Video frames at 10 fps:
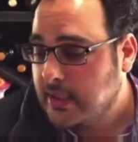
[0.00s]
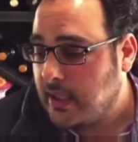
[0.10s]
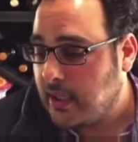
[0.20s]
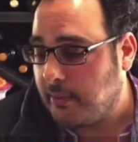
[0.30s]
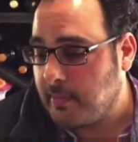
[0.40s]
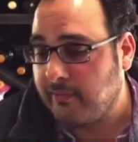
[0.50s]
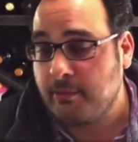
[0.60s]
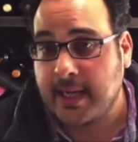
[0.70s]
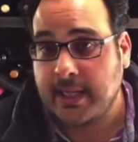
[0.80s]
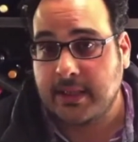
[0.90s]
Um,
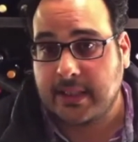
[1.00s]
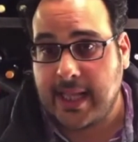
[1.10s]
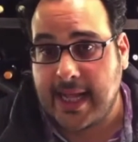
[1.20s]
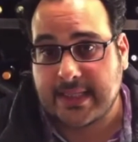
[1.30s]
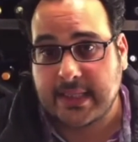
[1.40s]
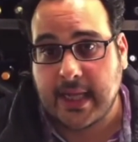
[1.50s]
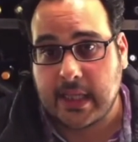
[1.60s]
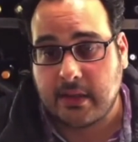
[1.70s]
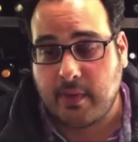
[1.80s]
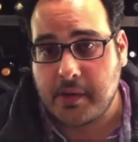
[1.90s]
everybody in the class got
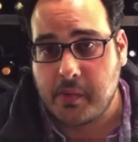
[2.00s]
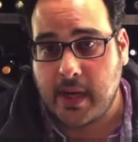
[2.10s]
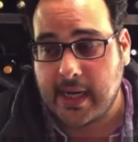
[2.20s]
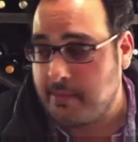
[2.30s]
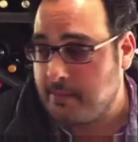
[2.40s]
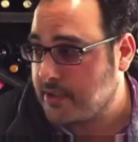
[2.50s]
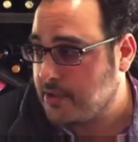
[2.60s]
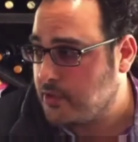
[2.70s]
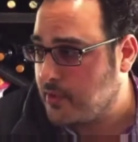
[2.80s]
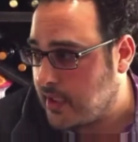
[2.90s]
the right wine. I'm actually
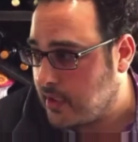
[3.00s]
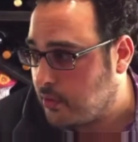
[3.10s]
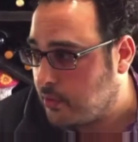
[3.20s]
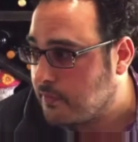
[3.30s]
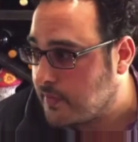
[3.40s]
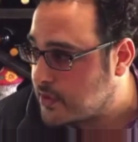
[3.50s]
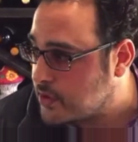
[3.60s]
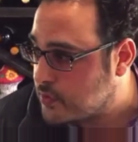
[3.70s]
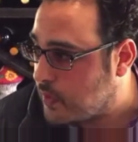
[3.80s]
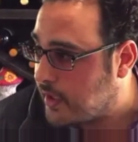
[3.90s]
drinking an older vintage
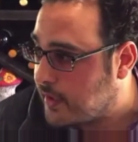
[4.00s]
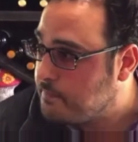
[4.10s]
wine.